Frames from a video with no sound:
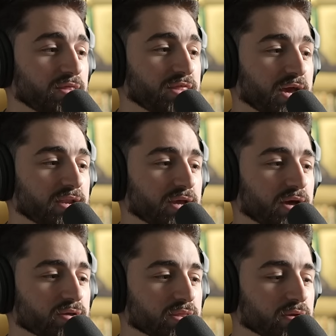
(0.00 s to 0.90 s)
That
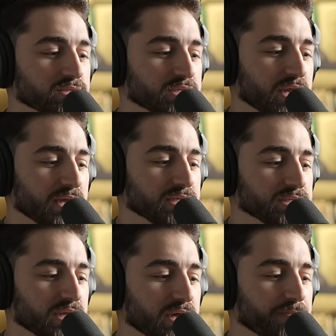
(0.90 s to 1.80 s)
allulose
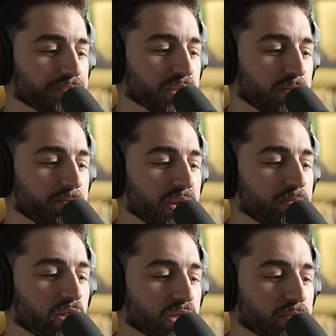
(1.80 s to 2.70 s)
has um,
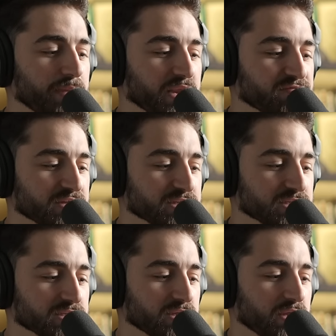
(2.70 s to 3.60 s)
metabolic
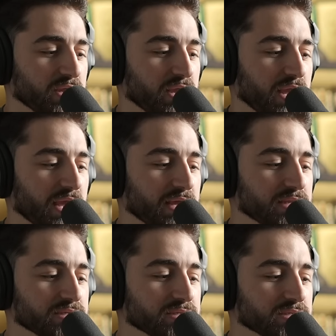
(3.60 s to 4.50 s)
benefits,
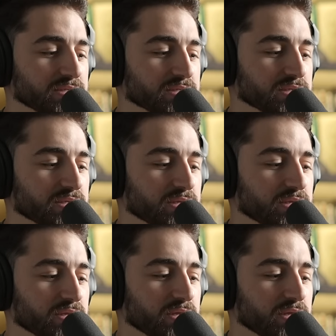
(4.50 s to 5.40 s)
and
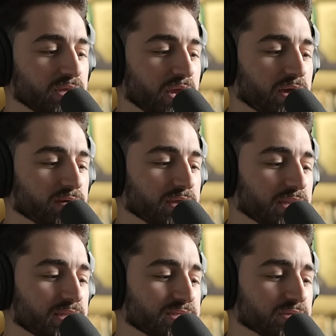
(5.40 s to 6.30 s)
yeah,
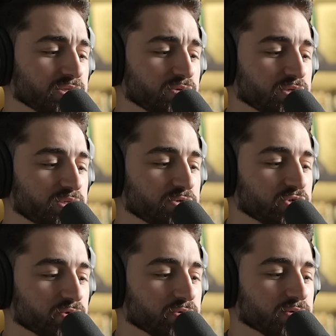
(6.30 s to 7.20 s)
again, it sounds too good to be
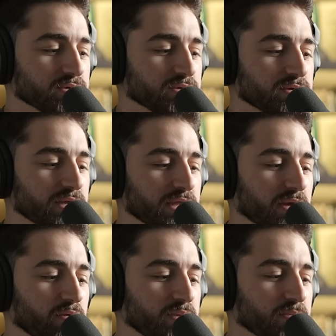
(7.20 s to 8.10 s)
true, and
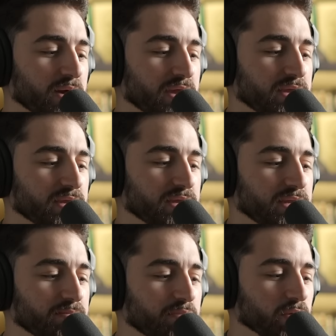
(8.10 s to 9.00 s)
that would be my
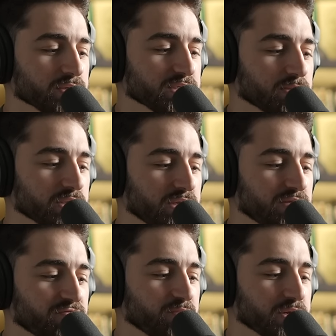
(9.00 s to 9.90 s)
impulse to
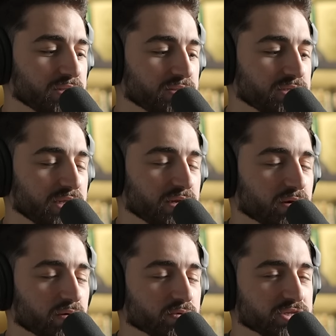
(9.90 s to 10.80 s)
believe, but the data
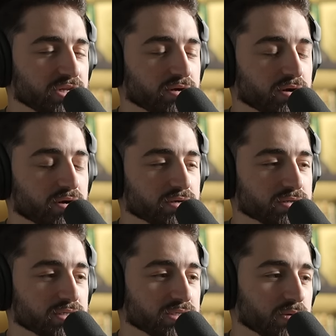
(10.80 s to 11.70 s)
are what the data
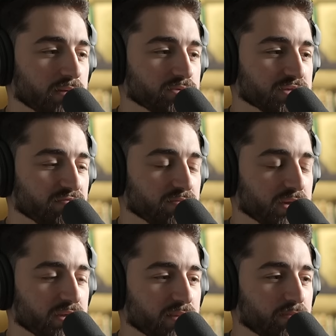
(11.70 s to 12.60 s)
are. So I'm just giving
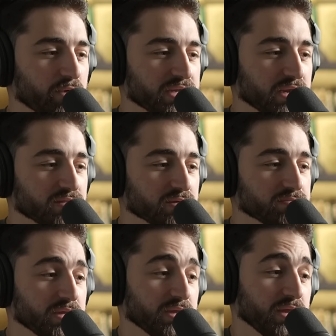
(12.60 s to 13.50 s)
my, my breakdown of
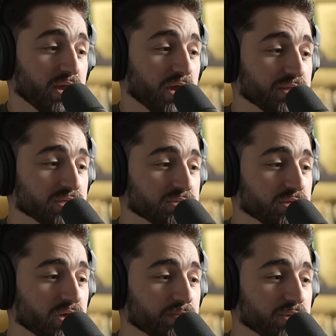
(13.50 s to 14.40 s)
them. I think it's a
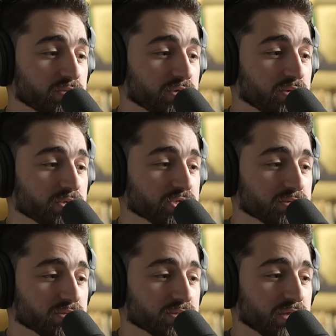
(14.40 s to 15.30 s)
good company with a good
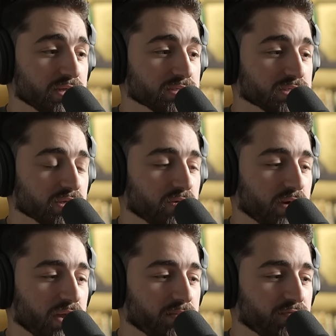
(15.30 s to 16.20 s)
mission. And so
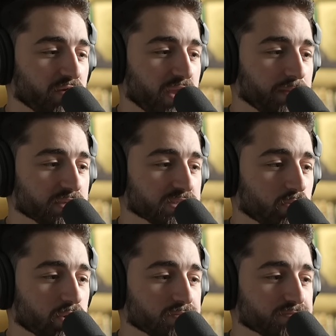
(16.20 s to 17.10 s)
I'm very happy to
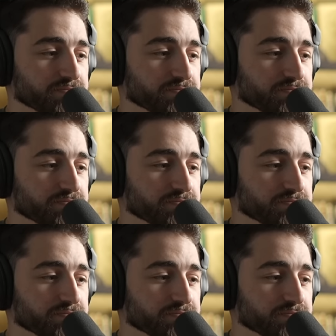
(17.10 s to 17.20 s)
support